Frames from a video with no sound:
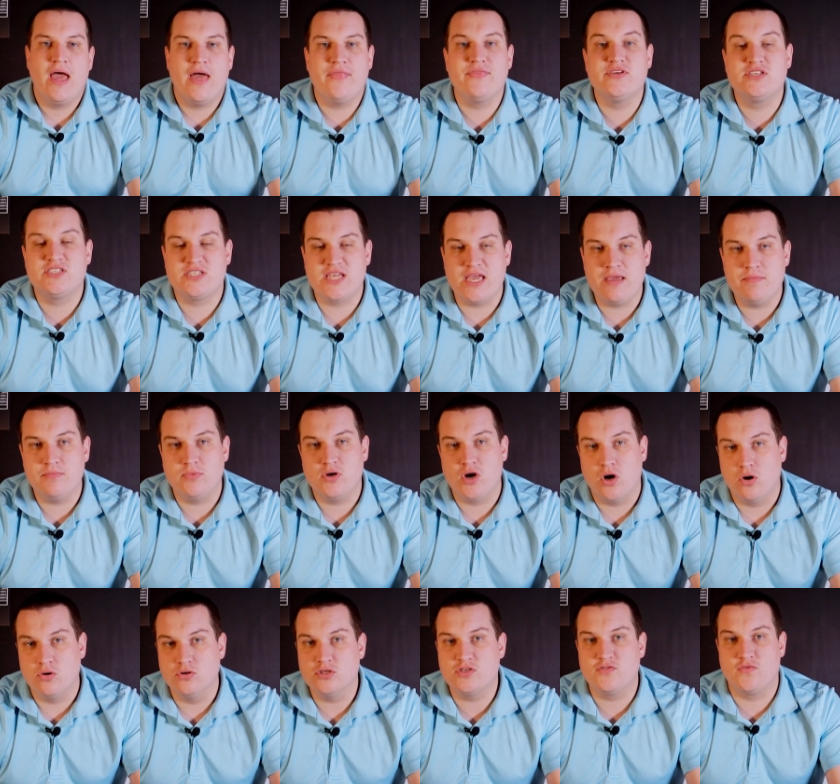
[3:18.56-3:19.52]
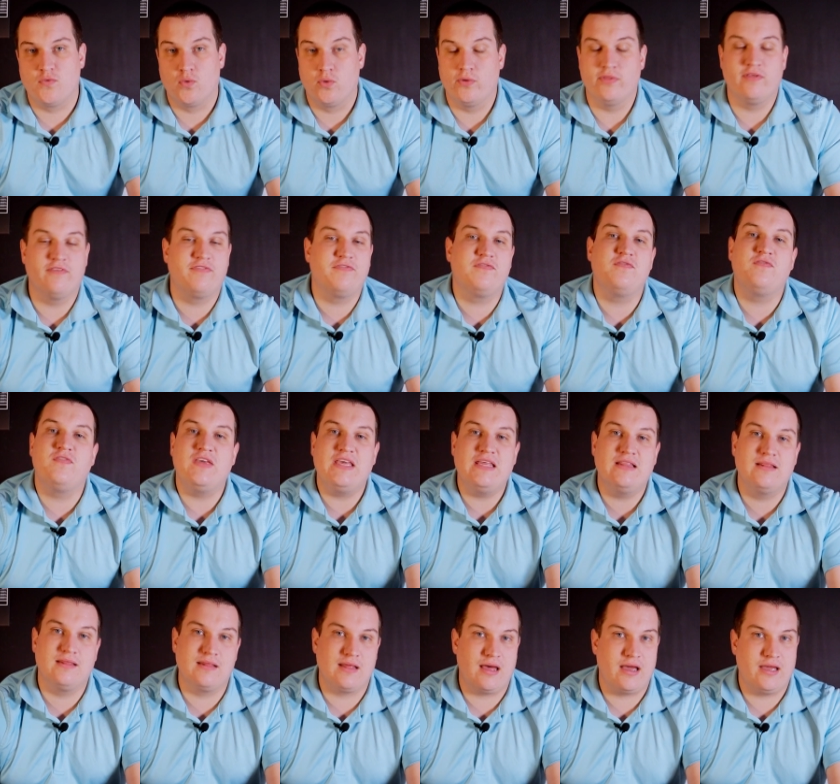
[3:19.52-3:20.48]
And the same goes for the
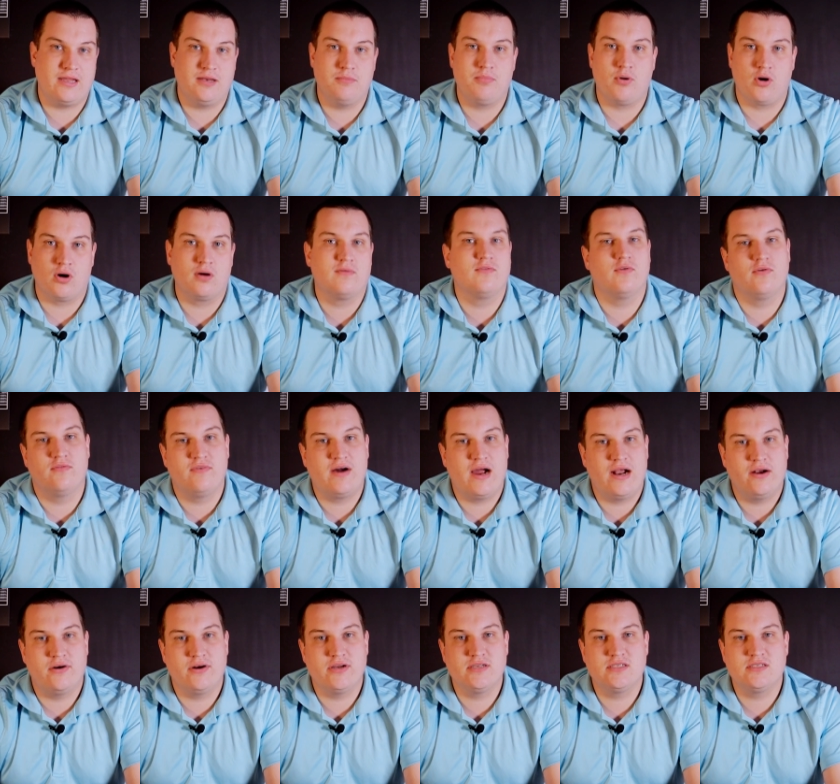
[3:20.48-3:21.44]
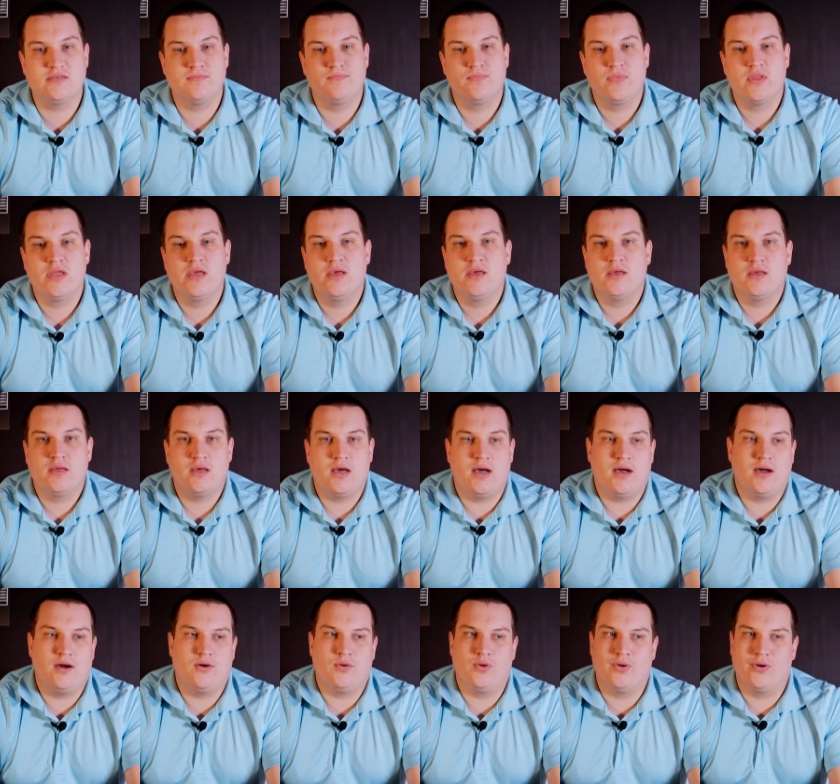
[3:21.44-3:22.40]
feline parvovirus,
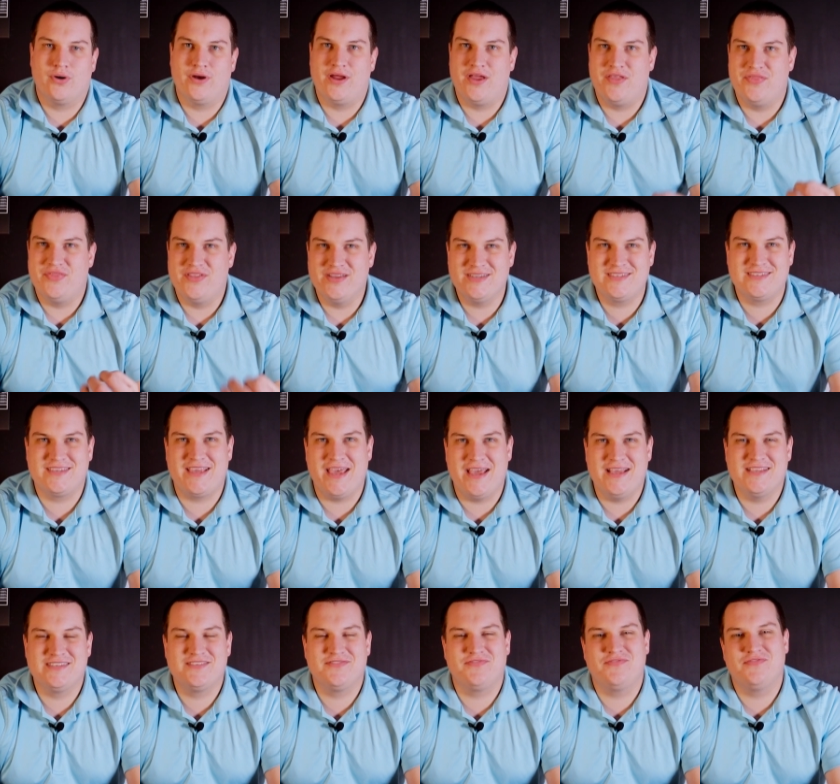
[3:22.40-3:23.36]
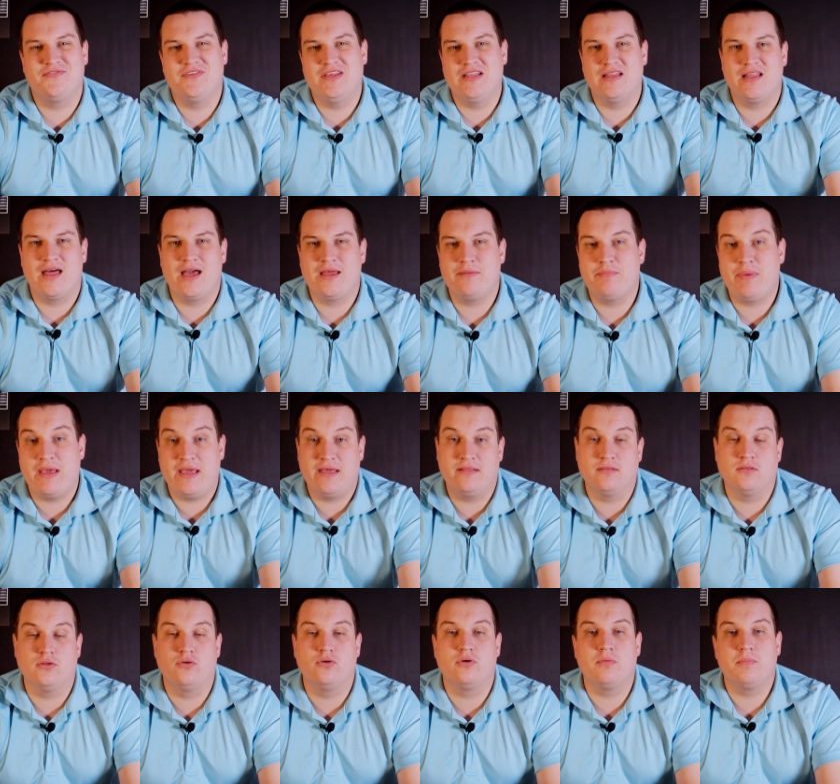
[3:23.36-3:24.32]
or in this case, feline
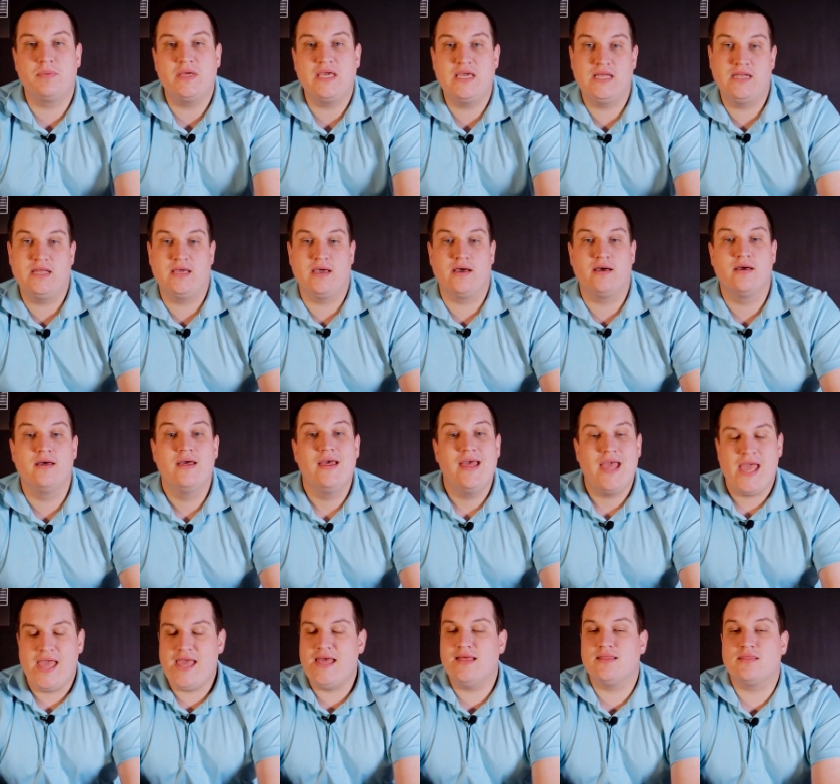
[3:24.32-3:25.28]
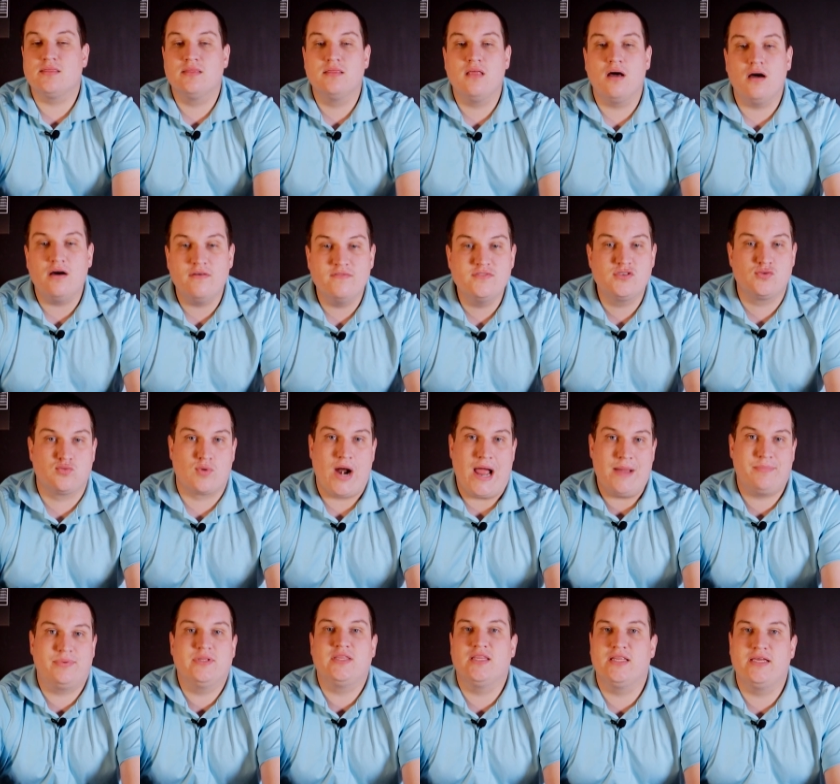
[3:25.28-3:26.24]
panleukopenia. It loves
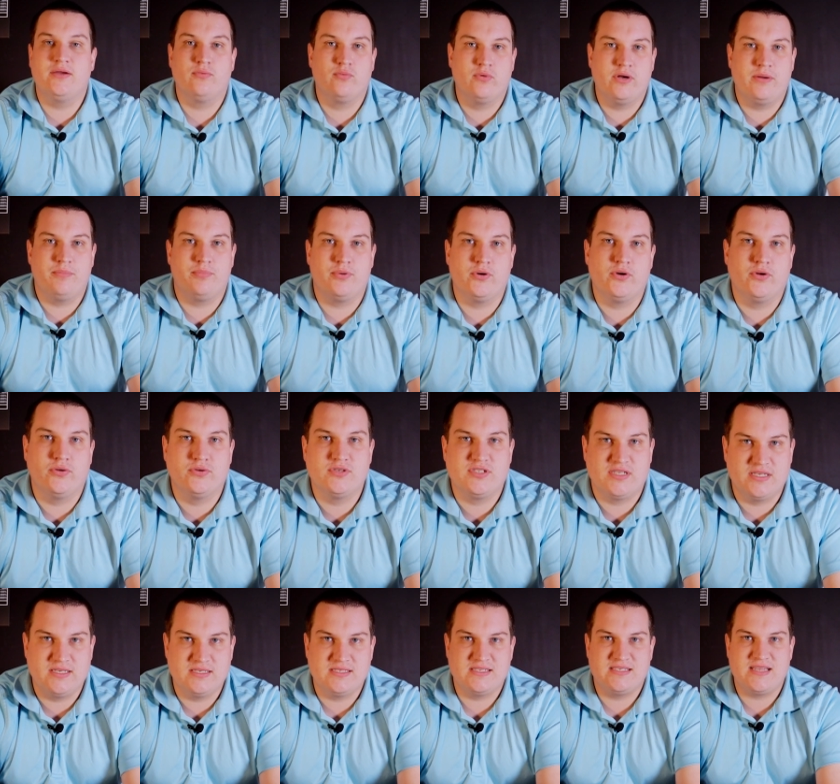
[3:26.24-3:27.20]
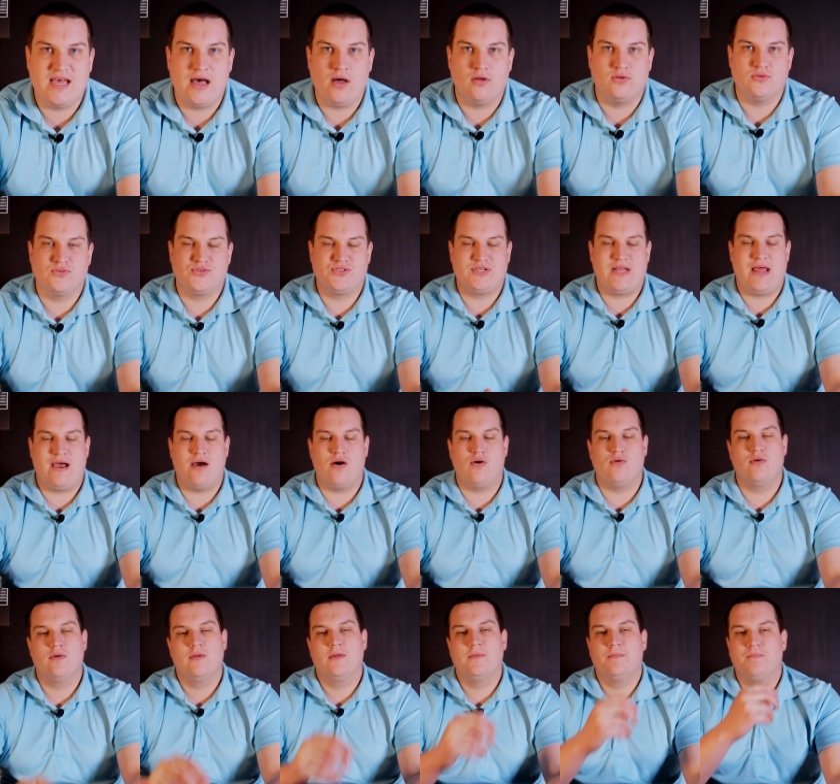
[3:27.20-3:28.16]
rapidly reproducing cells.
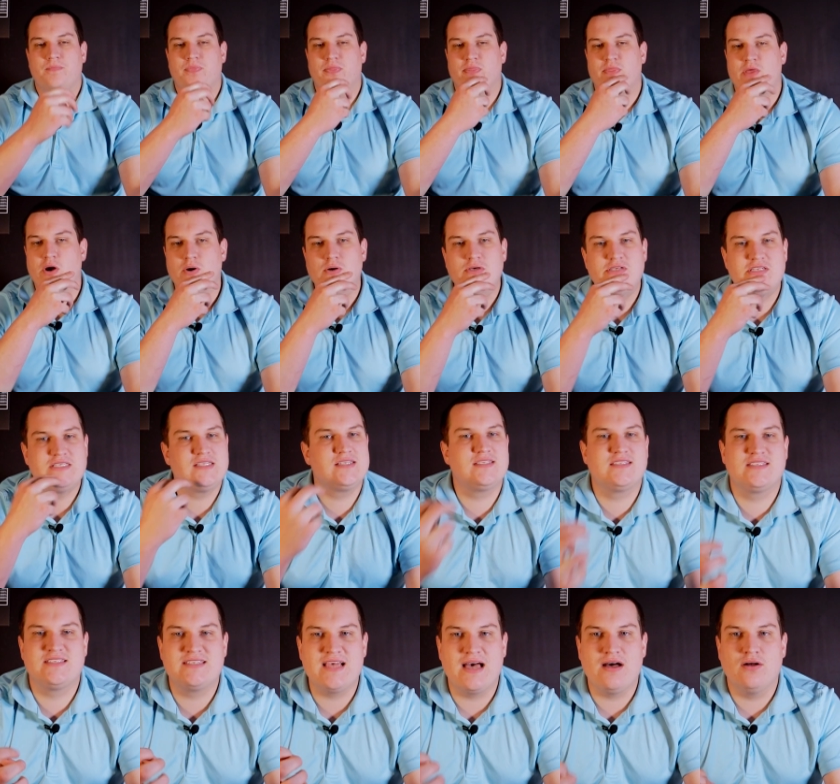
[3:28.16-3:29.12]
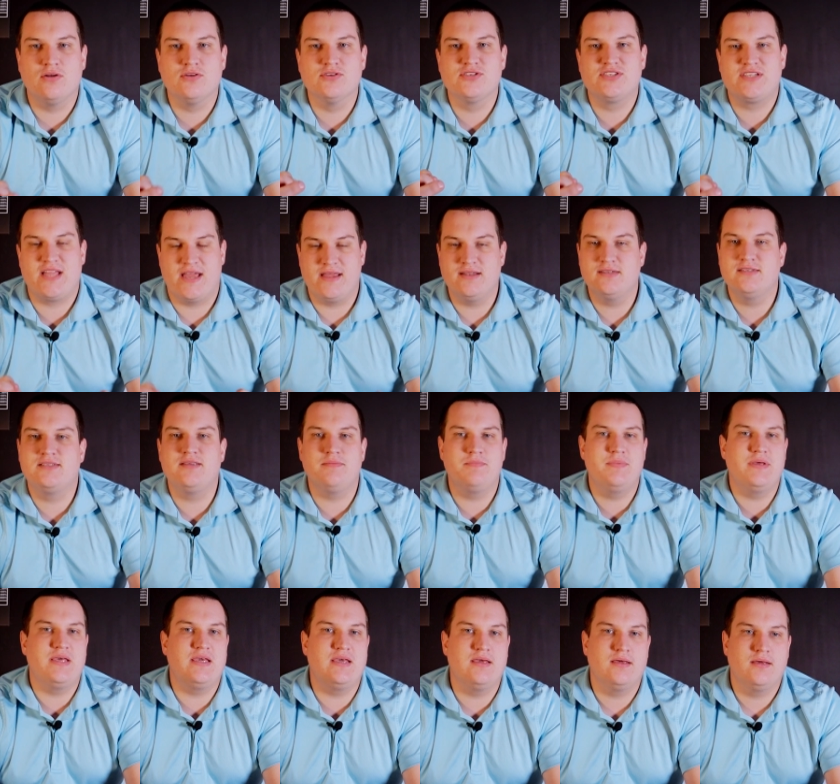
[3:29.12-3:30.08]
Now, those cells tend to
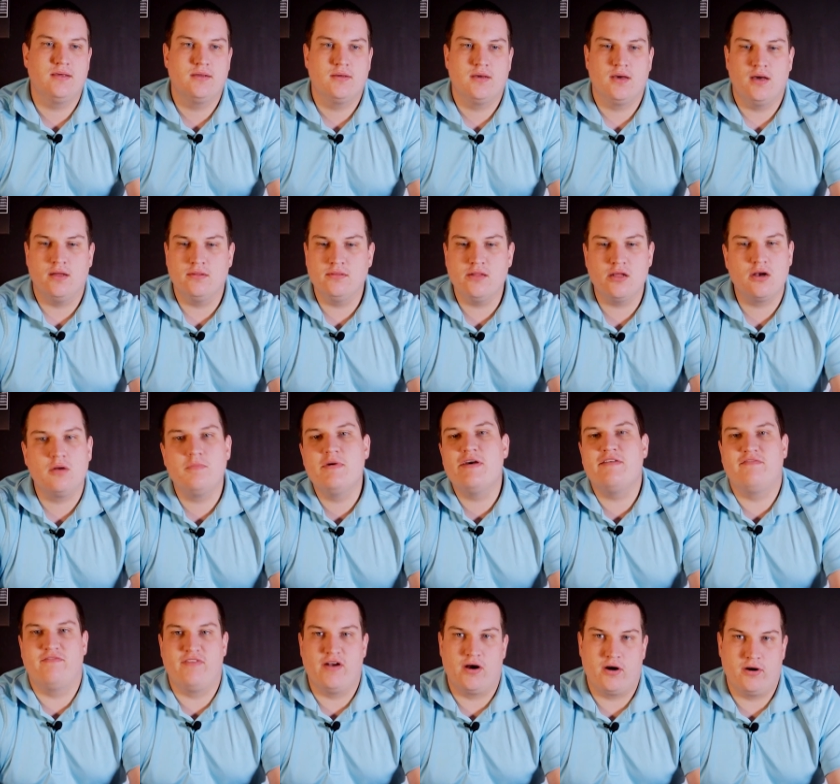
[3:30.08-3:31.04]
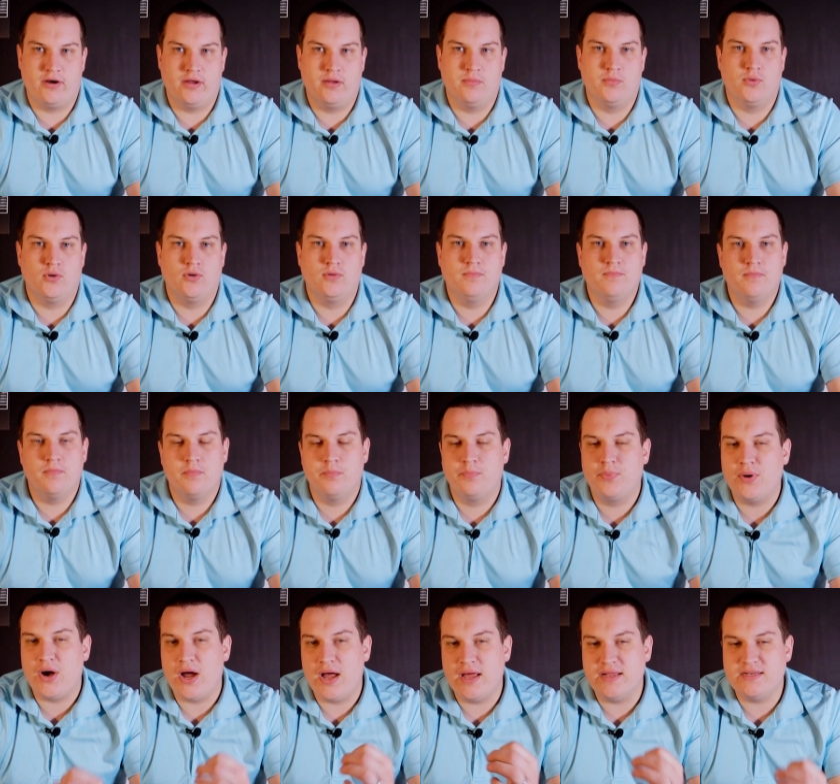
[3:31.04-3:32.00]
be a little bit variable,
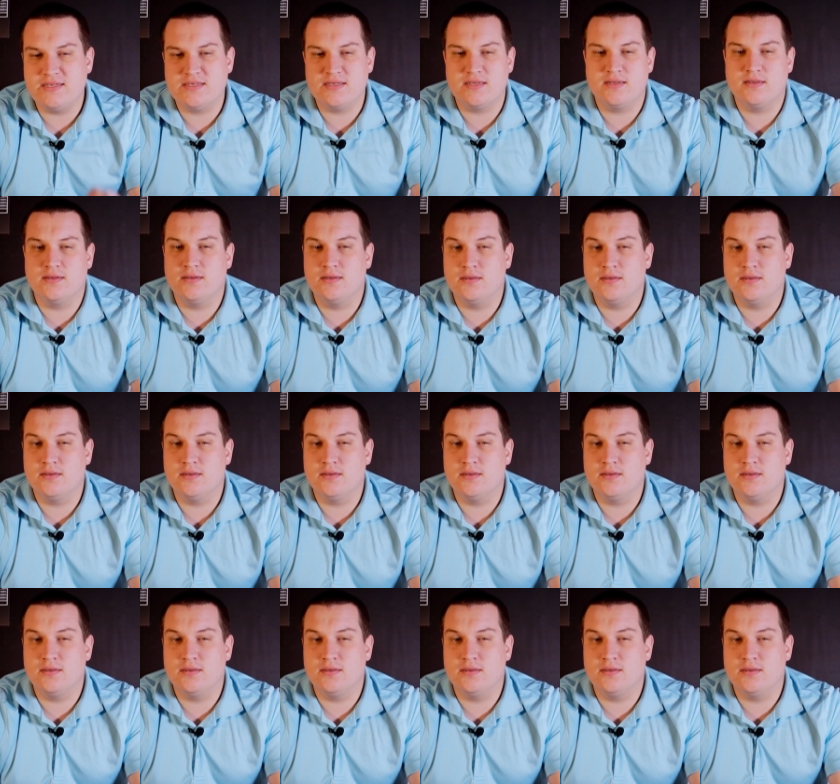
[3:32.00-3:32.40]
but